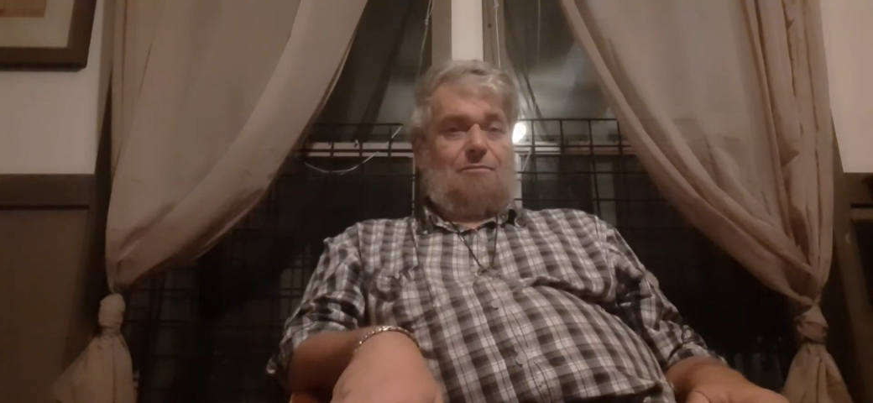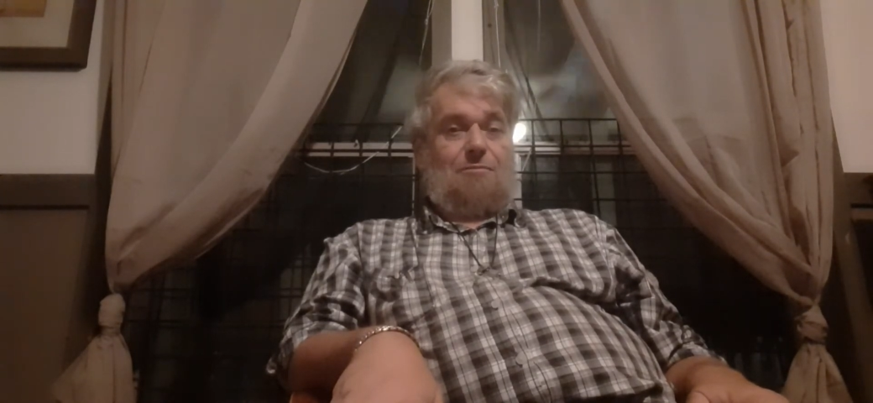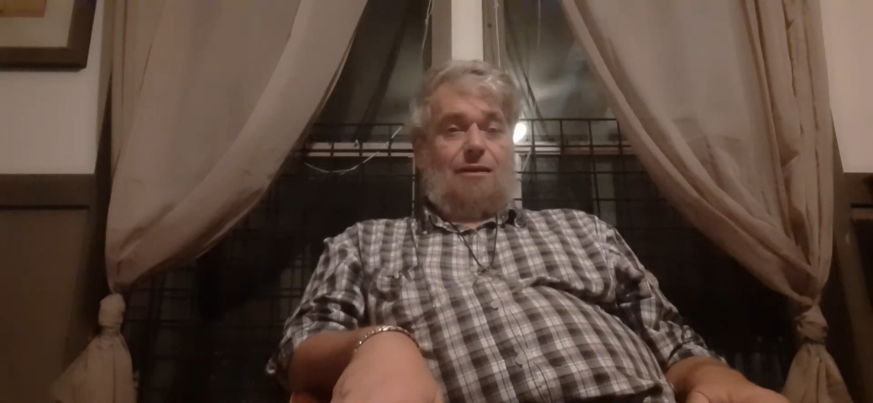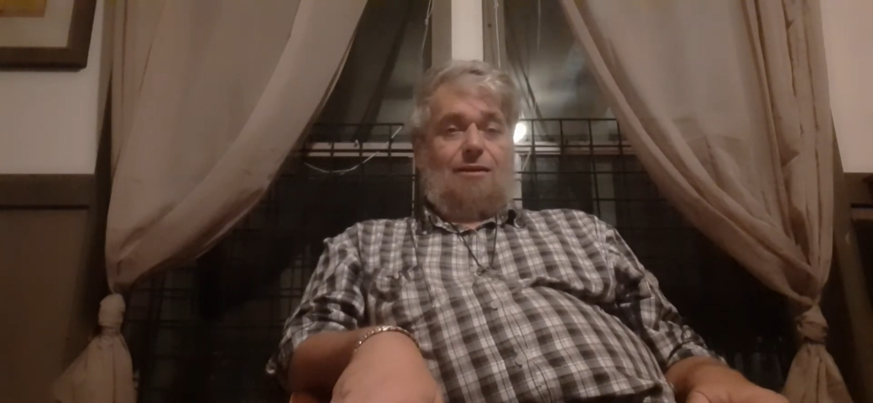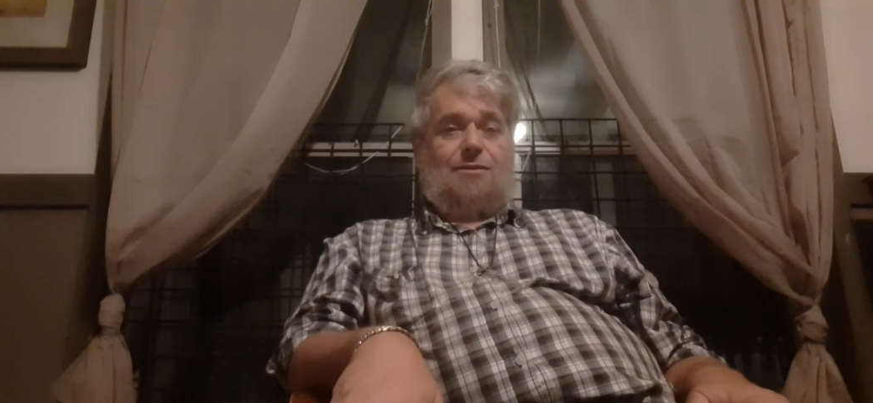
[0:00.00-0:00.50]

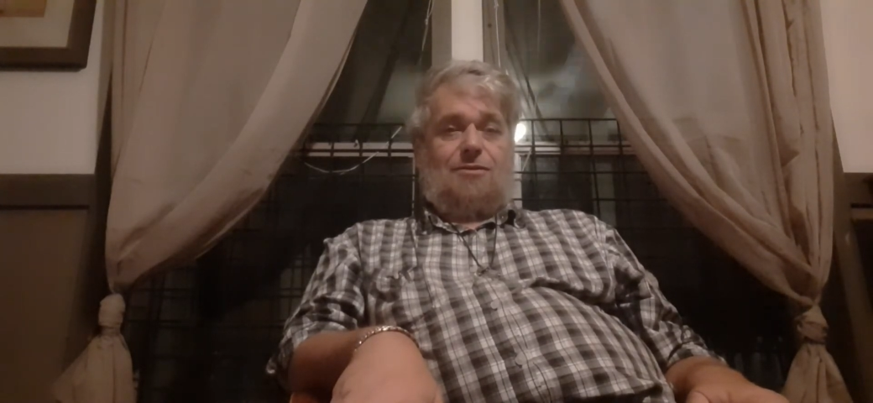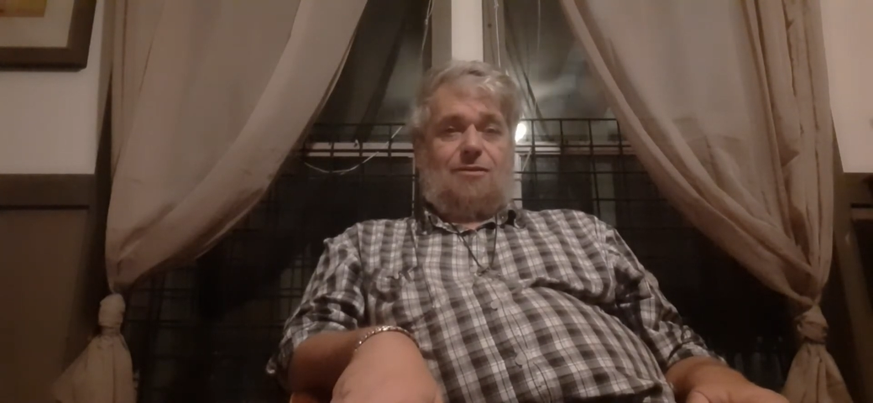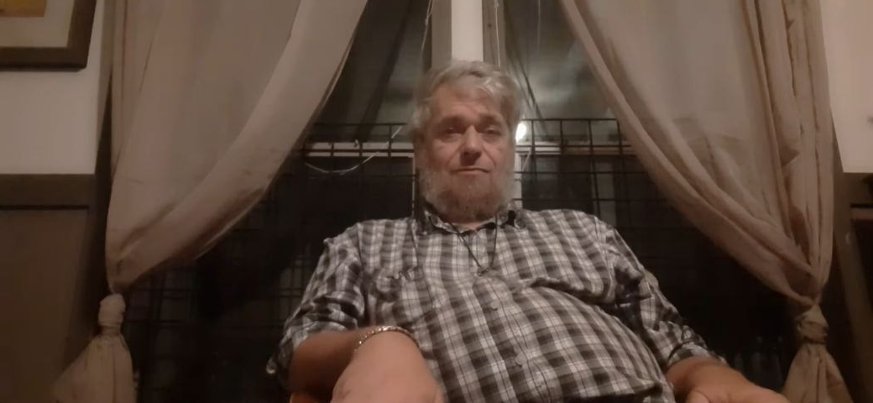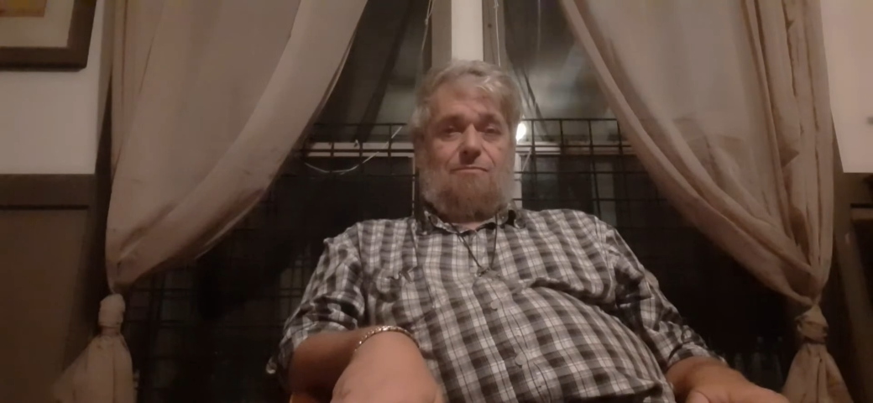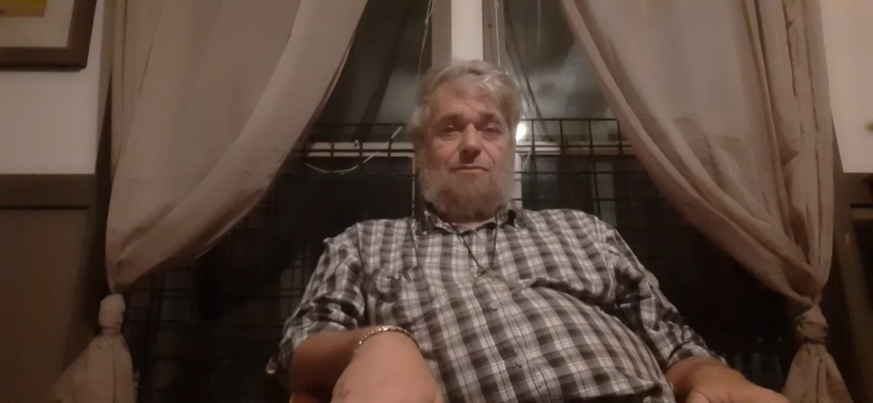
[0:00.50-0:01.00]
because
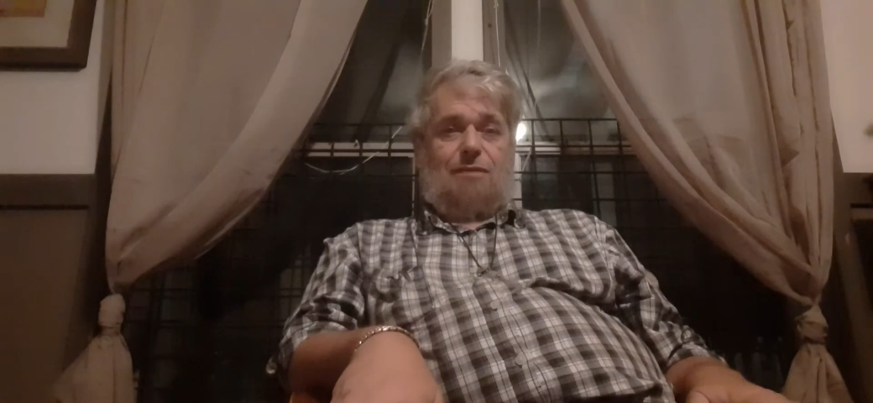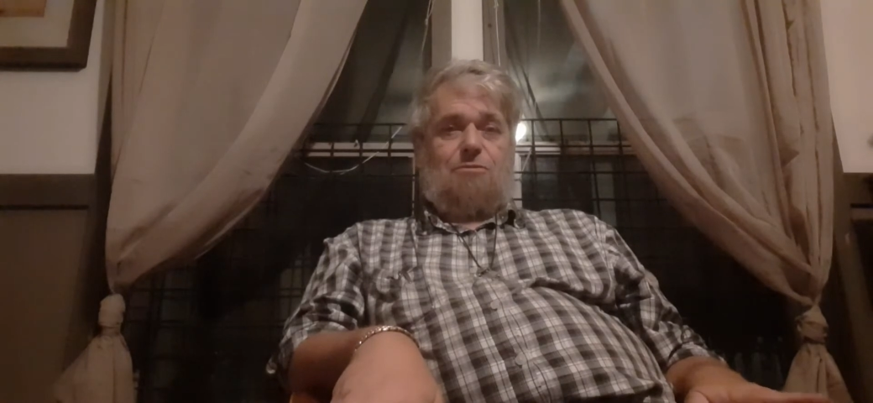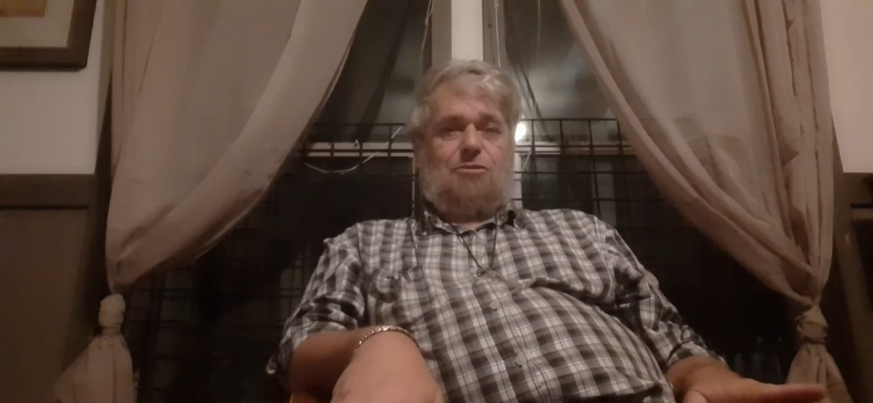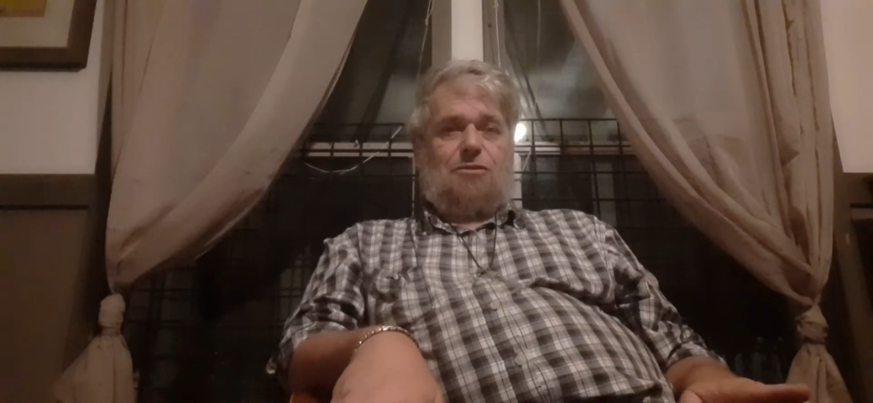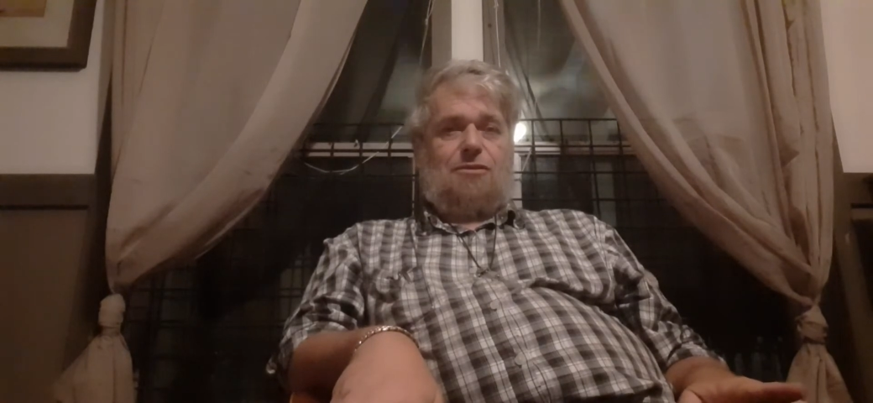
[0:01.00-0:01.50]
the
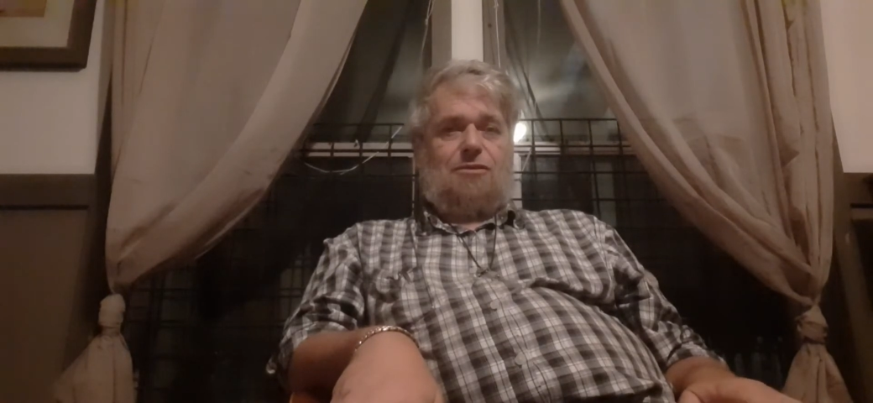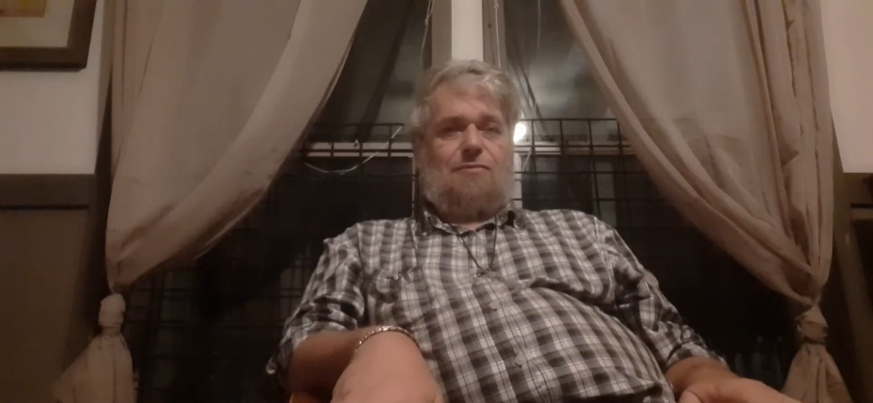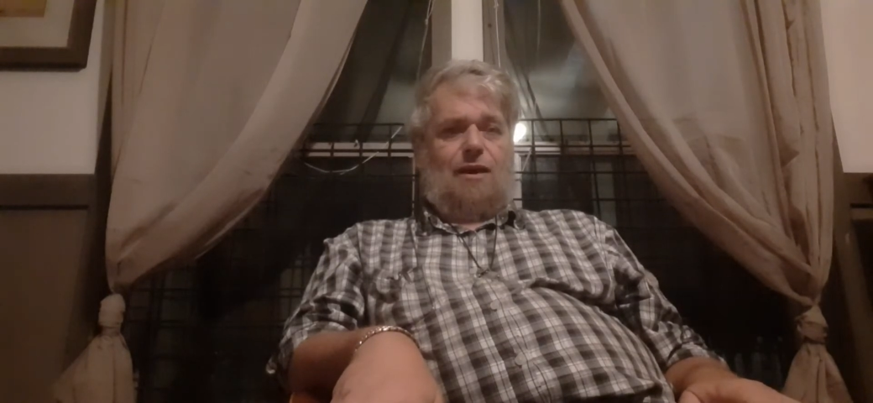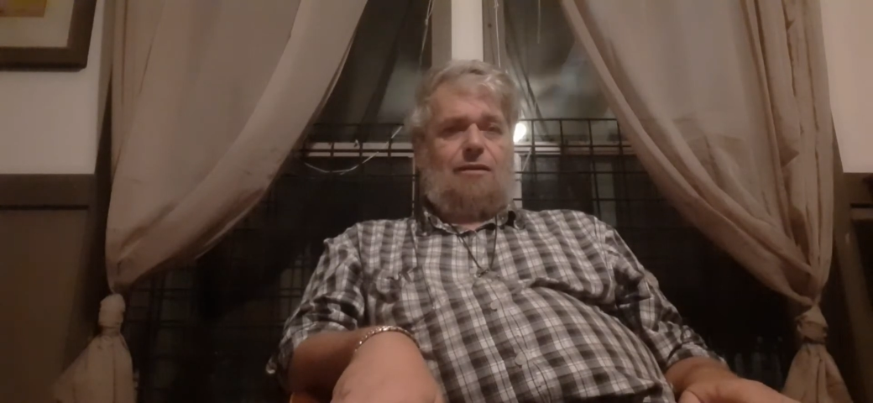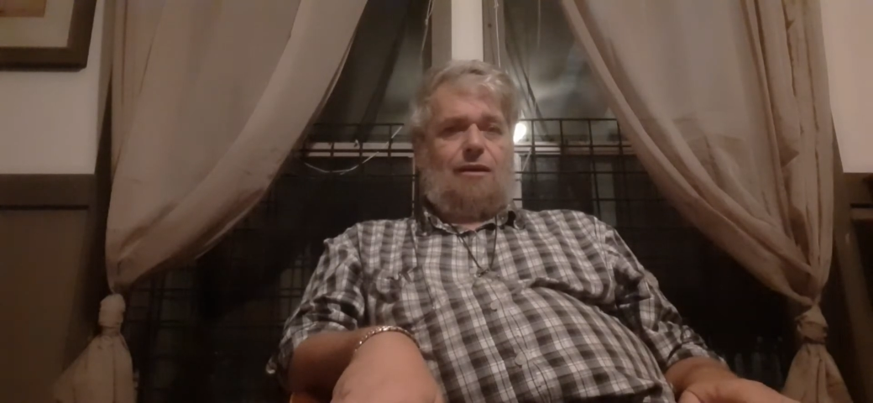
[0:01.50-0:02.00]
temperature has
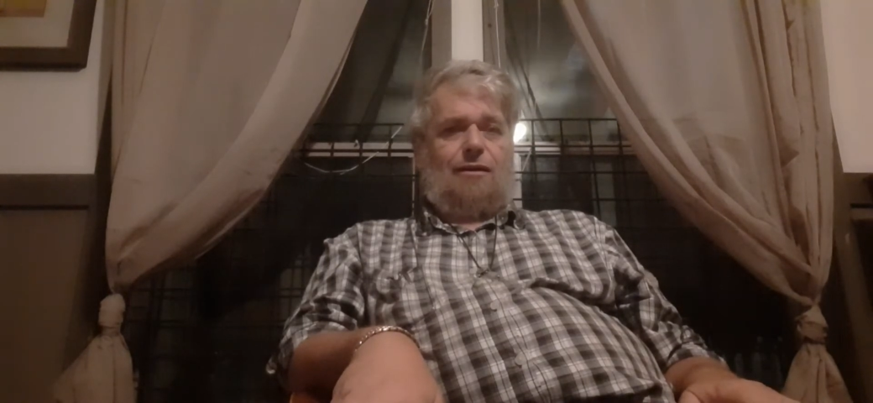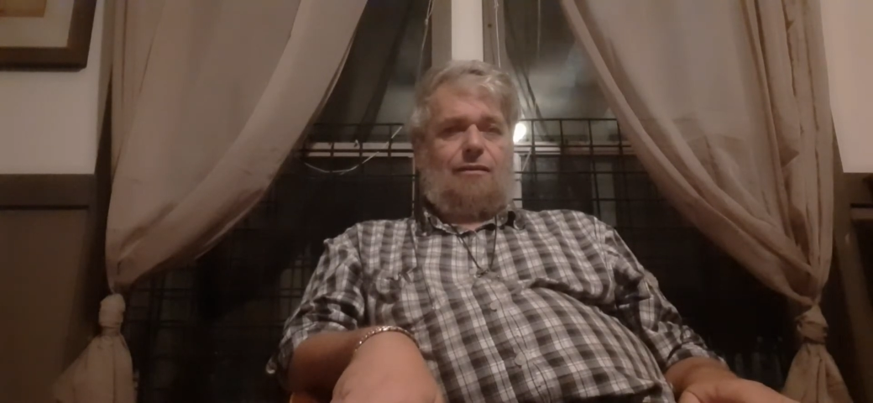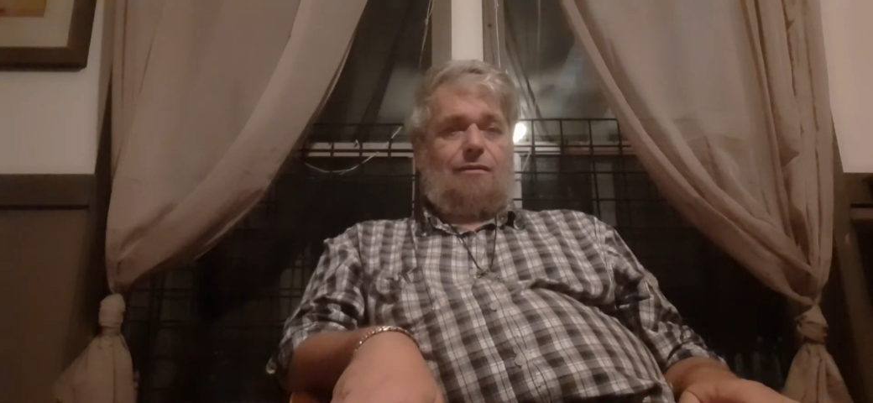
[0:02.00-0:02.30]
finally